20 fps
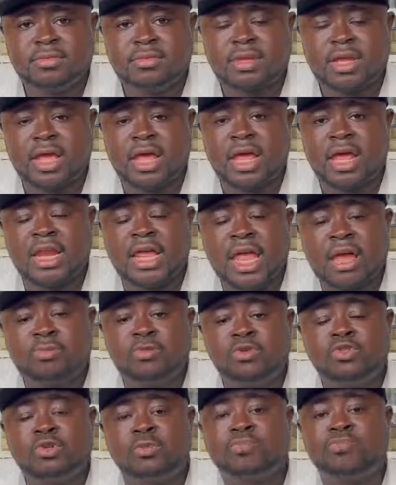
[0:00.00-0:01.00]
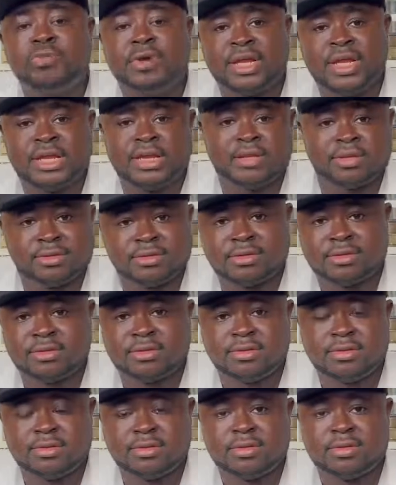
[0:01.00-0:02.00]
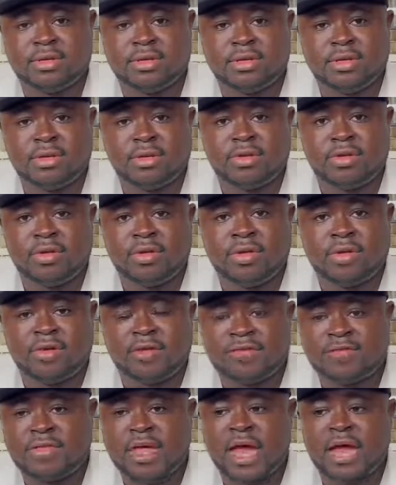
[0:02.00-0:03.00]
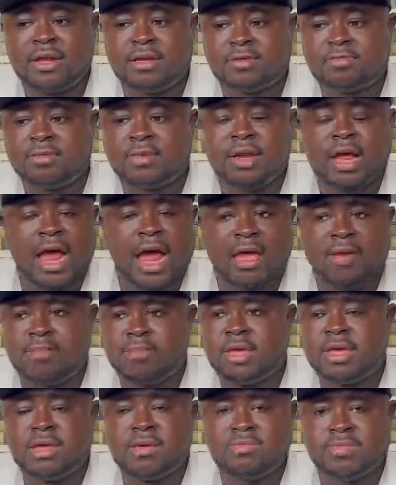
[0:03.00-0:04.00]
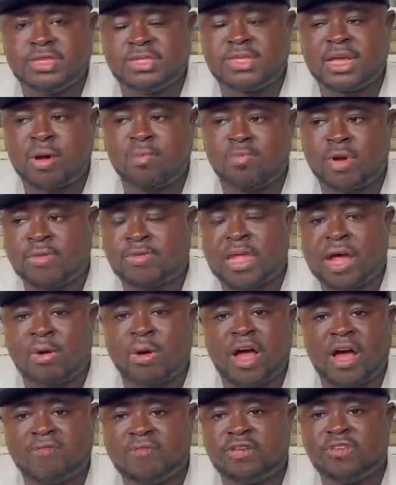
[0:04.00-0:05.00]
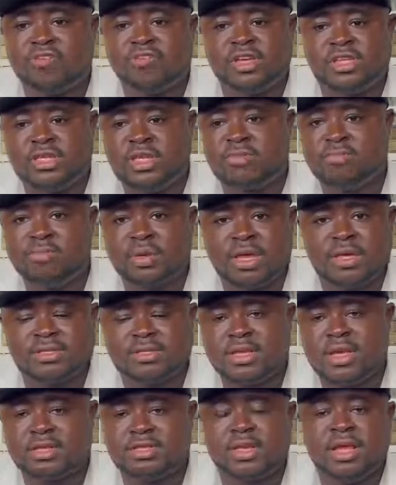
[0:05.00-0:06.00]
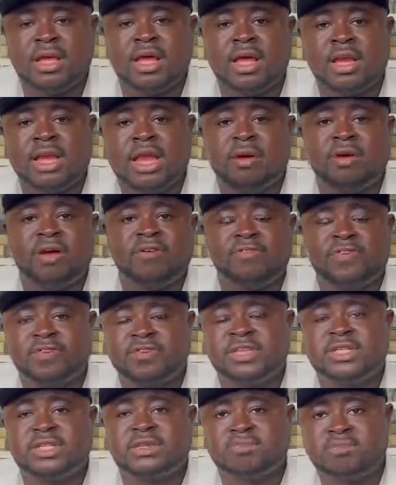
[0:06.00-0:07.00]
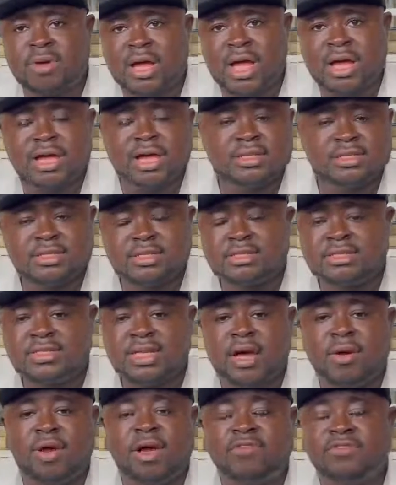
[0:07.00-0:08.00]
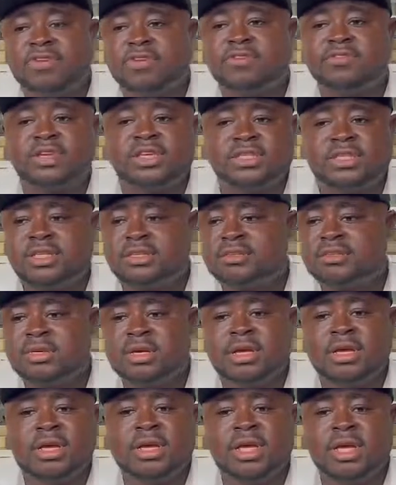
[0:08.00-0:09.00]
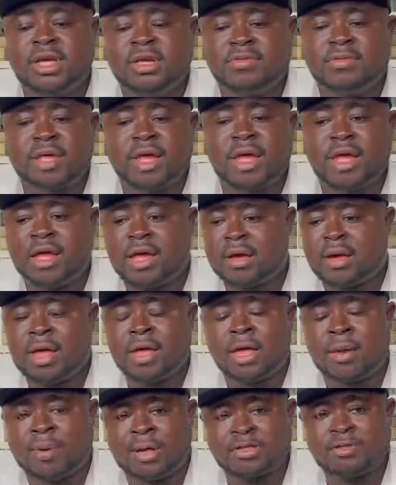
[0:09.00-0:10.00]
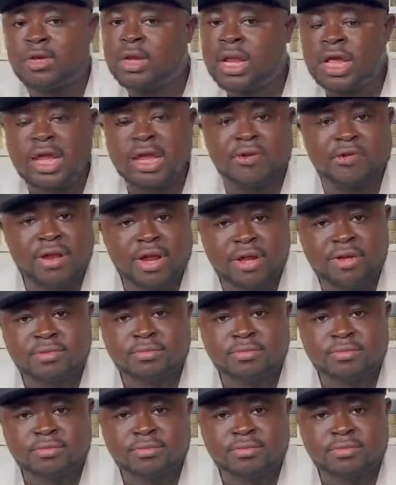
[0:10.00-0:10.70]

and able to predict that I may be someone that will have interest in business, that will have interest in marketing, that will have interest in a particular area.